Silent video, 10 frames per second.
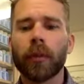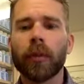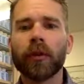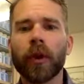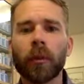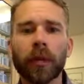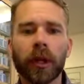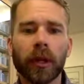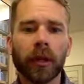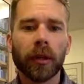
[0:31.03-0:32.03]
This
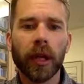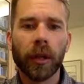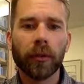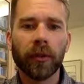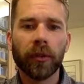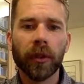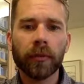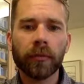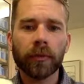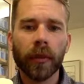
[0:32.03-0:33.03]
company, KPC,
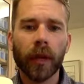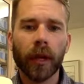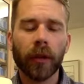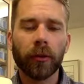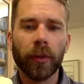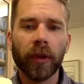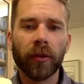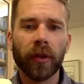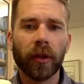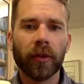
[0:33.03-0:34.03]
is
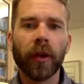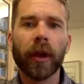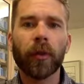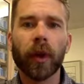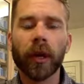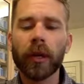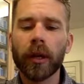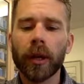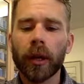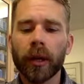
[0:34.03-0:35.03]
based in Taiwan.
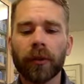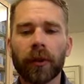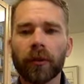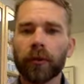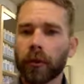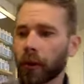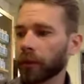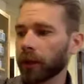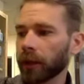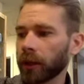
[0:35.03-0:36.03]
It's an
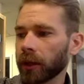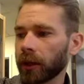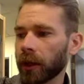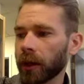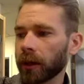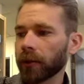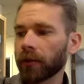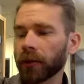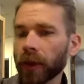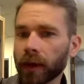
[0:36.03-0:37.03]
extremely
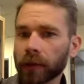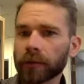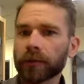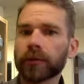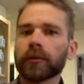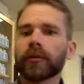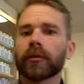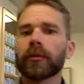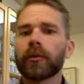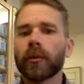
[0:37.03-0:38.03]
safe,
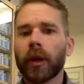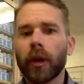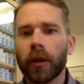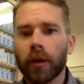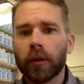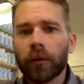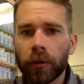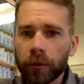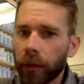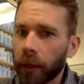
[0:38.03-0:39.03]

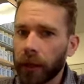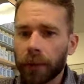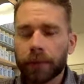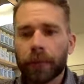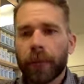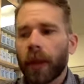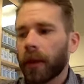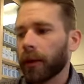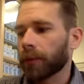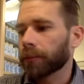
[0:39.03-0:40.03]
certified,
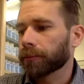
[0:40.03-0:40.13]
um,